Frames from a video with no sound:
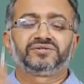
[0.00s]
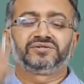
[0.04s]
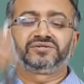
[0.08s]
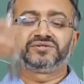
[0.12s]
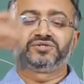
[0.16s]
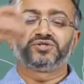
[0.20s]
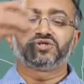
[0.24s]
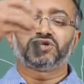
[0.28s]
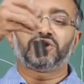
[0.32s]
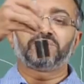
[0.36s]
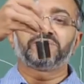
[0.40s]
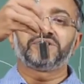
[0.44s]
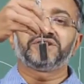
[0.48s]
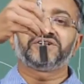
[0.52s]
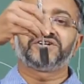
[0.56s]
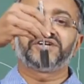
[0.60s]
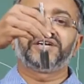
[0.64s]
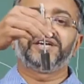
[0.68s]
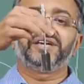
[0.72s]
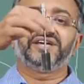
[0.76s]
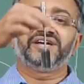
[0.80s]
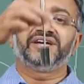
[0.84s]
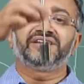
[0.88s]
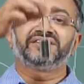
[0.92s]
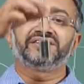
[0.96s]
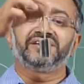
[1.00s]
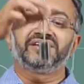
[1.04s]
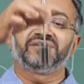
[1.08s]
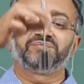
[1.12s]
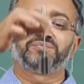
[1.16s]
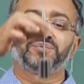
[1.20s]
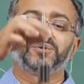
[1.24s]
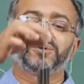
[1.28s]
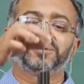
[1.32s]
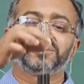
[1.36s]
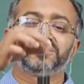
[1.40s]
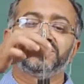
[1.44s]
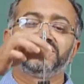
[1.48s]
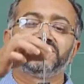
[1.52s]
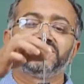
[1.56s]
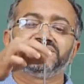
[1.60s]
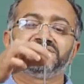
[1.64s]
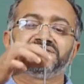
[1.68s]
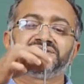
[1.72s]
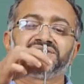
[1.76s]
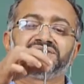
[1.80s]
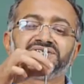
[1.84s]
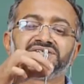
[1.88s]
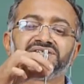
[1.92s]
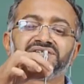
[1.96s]
geometry and then put this
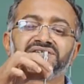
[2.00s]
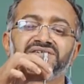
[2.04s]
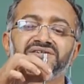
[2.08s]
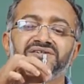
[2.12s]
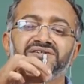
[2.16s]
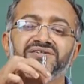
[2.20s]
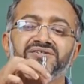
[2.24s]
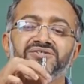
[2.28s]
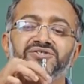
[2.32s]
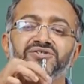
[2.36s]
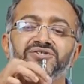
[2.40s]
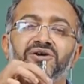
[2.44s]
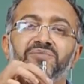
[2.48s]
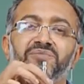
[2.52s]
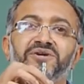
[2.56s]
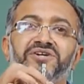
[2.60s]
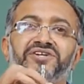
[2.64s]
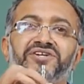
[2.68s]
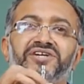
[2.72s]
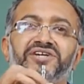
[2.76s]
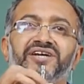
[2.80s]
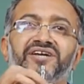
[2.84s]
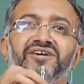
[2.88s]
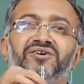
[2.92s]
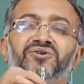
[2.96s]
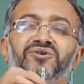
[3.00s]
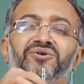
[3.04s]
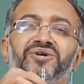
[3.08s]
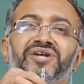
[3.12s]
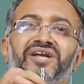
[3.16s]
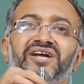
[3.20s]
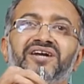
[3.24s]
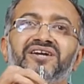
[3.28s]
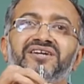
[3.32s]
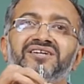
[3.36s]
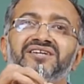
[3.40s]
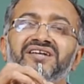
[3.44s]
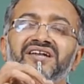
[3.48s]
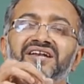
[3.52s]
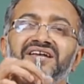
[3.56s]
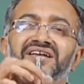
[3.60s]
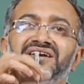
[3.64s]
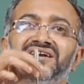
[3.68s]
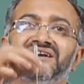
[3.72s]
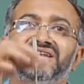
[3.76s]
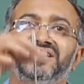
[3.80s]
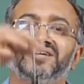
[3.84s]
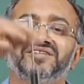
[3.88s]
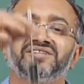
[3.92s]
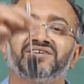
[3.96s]
geometry and rotate,
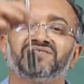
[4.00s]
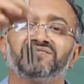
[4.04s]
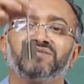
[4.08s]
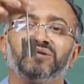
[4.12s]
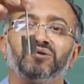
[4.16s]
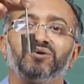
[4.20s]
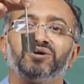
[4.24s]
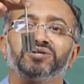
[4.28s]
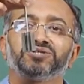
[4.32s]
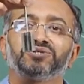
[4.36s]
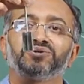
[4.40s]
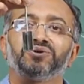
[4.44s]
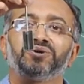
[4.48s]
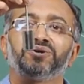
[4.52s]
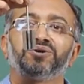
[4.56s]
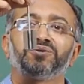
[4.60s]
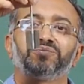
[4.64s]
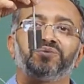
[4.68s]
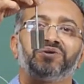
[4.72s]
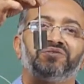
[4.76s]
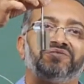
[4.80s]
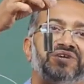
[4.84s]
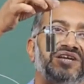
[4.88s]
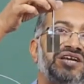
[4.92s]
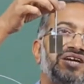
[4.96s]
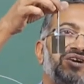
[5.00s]
clearly the flow is going to be very